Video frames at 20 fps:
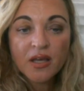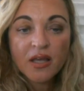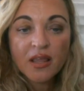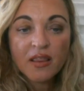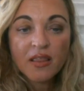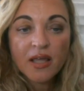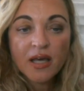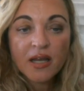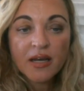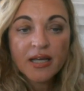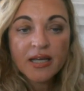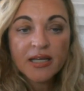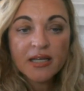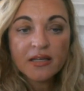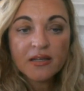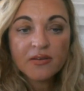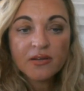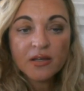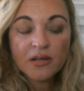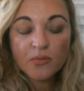that
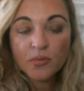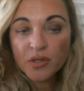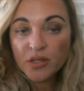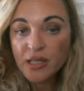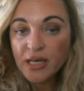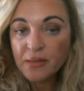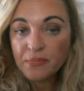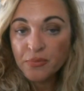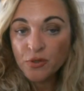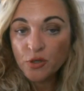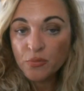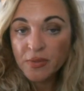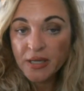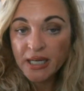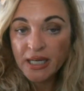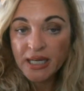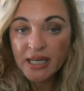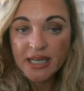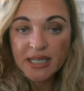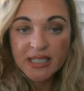it, with you
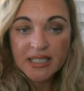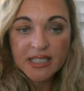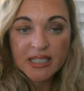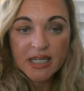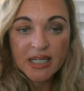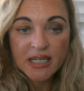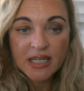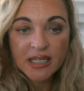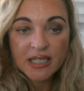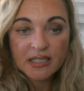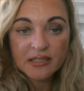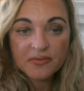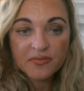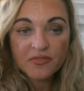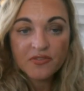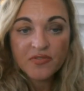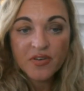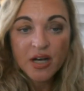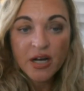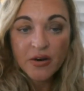being an air sign,
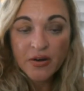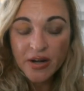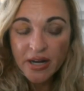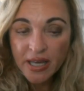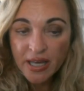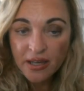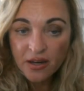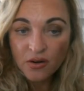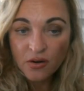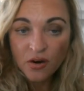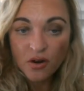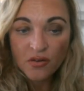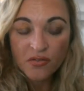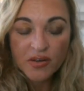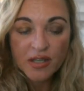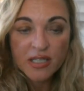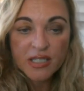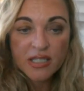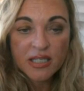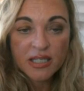fire and air
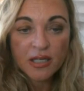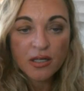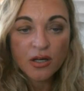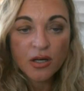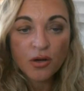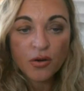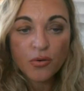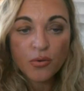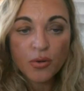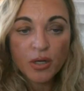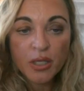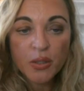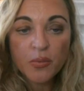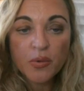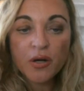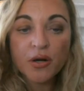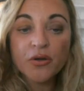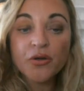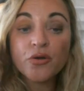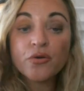obviously go really
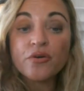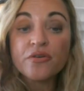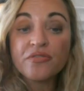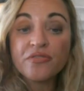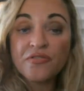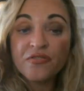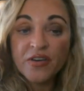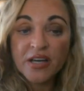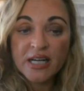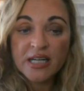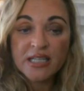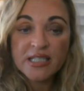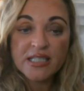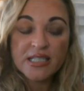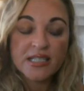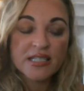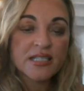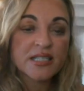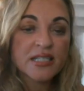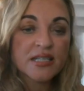well. You're a
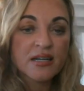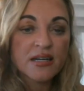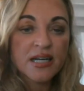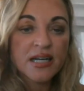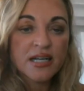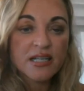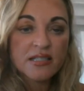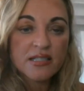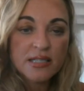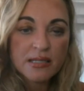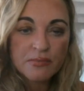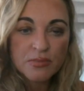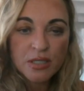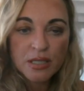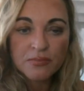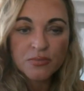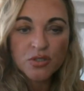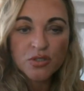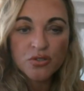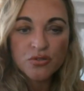fixed sign, and
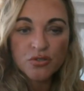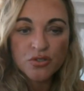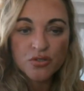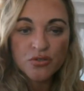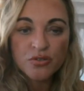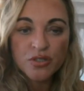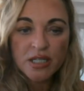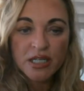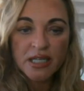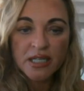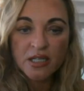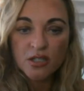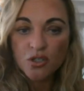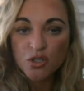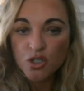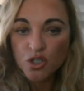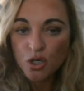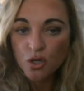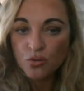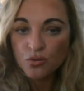sometimes you do need a
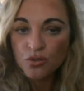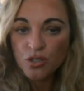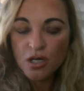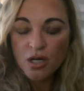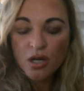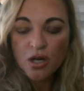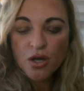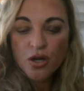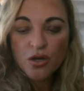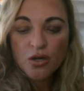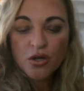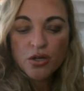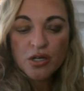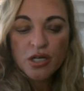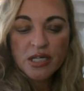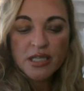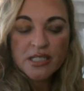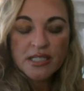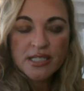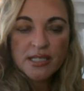jolt. You
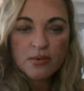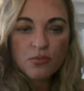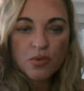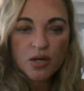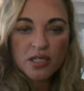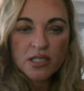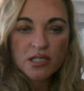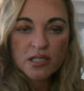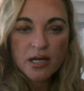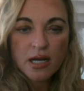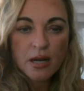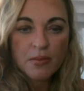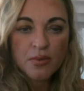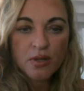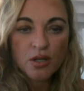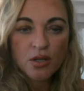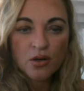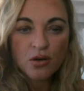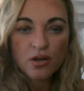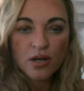need someone to come
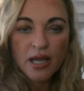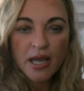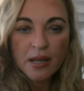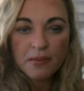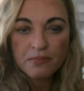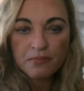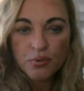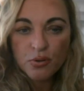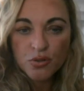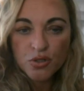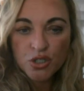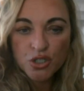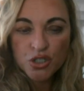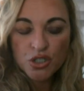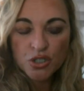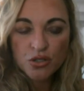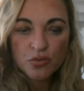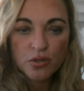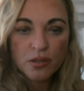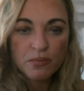along and push
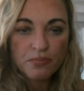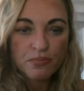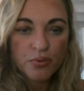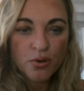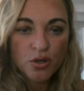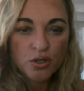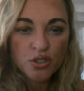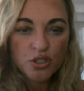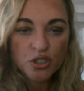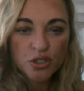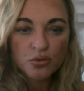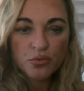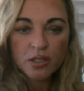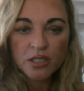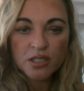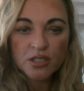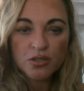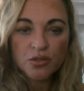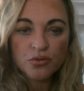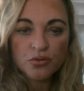you and prod you
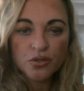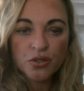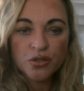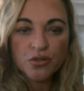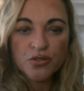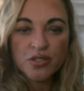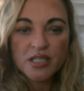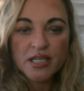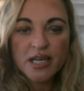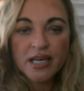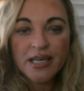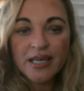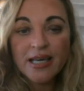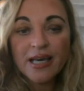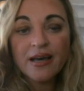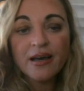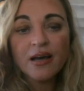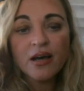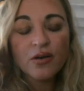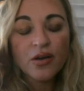until you say,
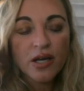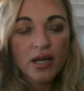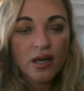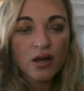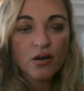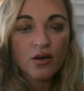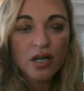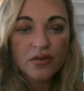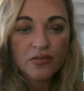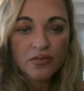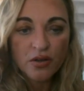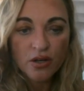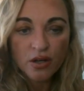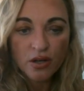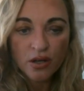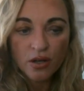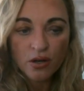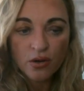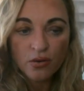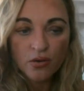yeah, okay, I'll give it a
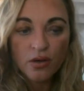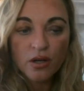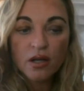go.